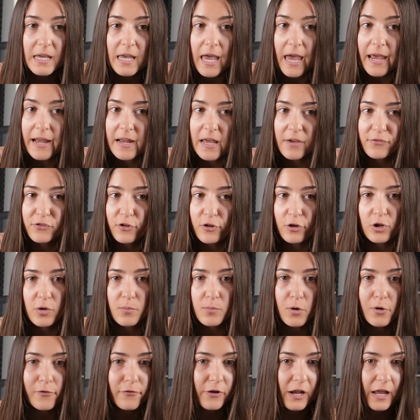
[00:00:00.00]
and after the
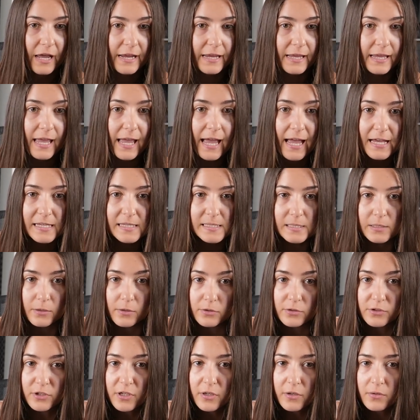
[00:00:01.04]
move like castle,
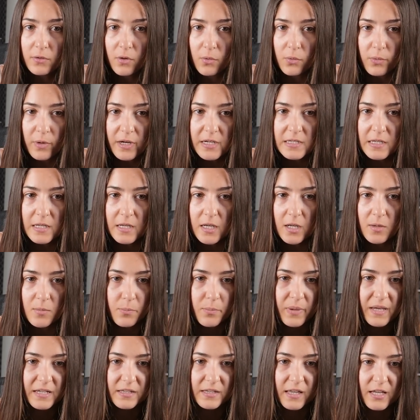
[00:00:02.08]
they are already in
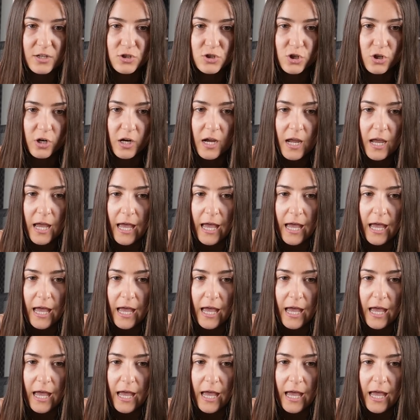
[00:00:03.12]
big danger.